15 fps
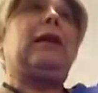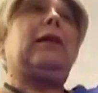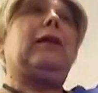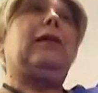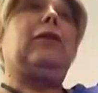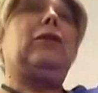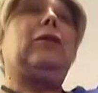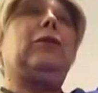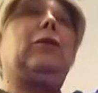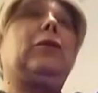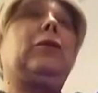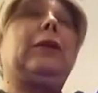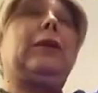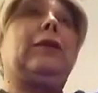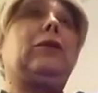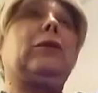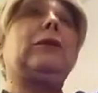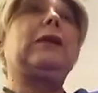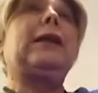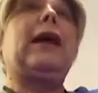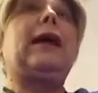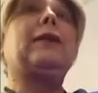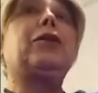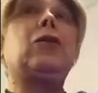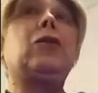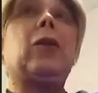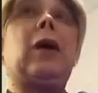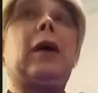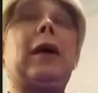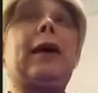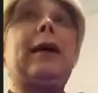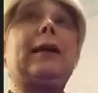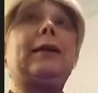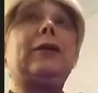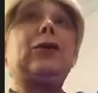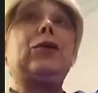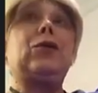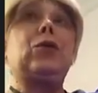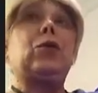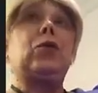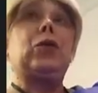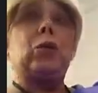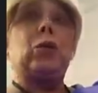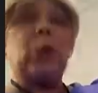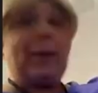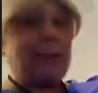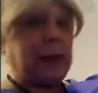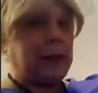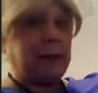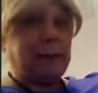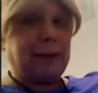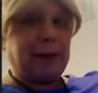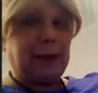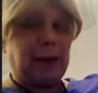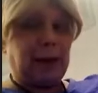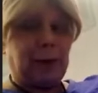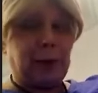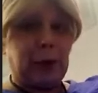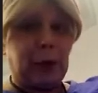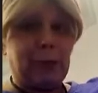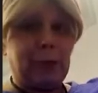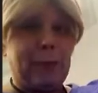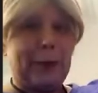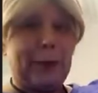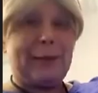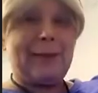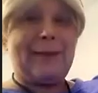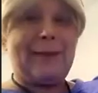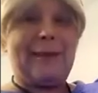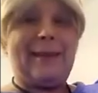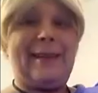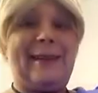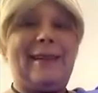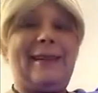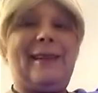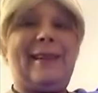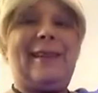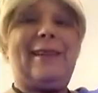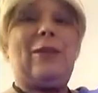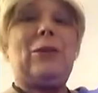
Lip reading: you satirize the women in the suburbs. You